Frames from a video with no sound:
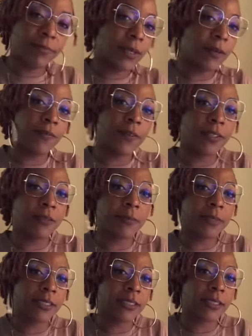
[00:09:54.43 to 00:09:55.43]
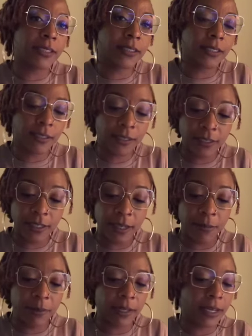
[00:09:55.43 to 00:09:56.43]
Unfinished business is the
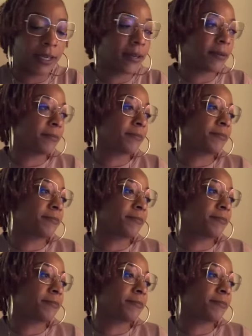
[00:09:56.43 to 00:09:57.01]
name of the game.